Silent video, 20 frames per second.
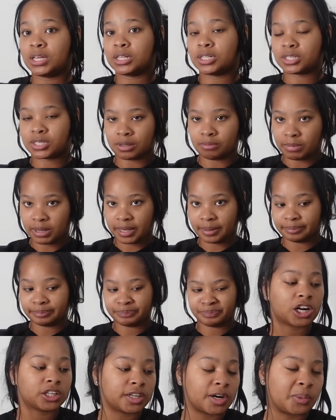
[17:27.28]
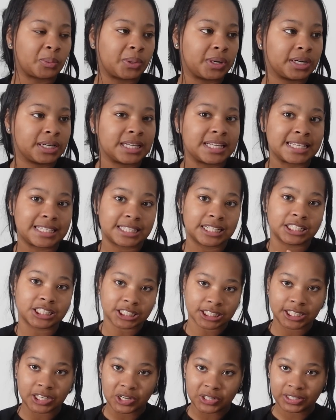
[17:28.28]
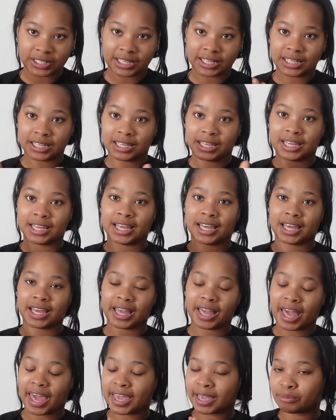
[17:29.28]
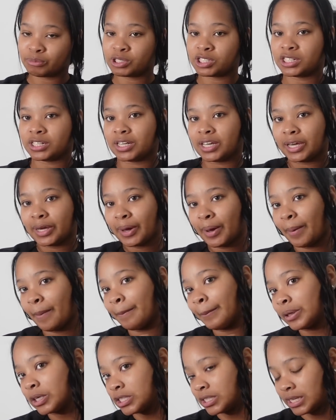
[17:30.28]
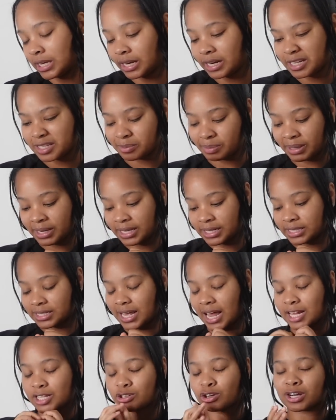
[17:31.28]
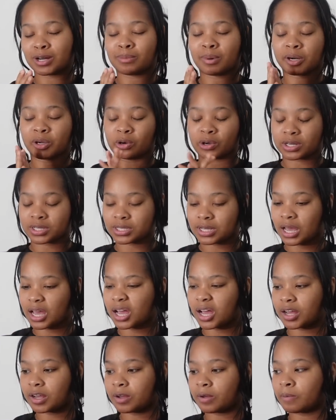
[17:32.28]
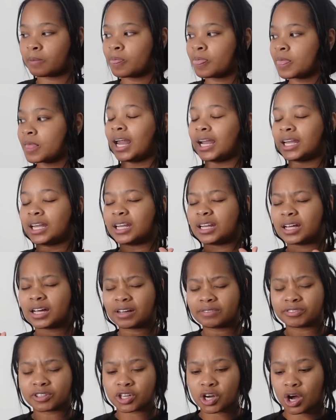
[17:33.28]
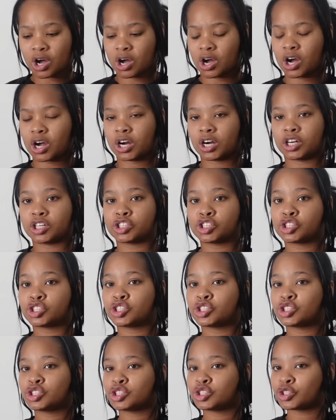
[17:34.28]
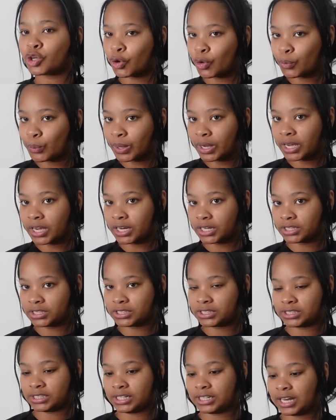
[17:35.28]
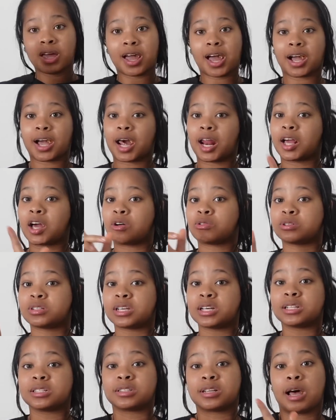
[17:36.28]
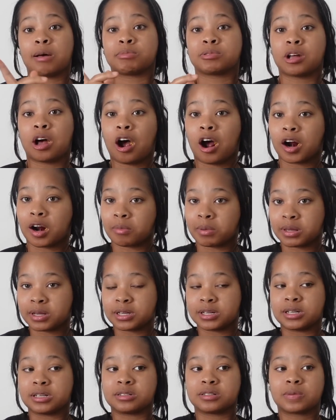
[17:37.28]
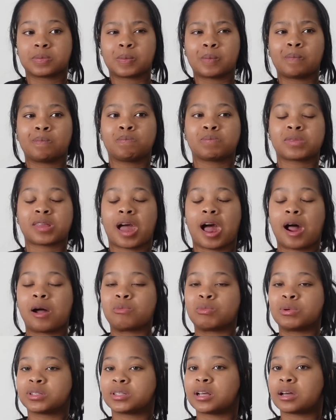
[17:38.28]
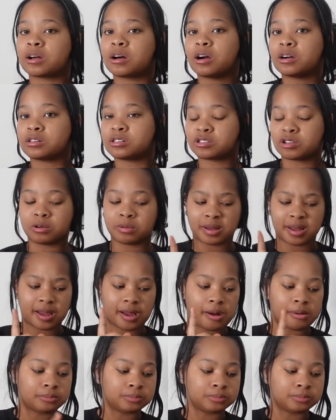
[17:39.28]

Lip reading: to me. The car that I want is the GLE AMG Mercedes-Benz. I talk about it all the time. I love the car so much. I gotta go 10 times harder because I want that car so bad.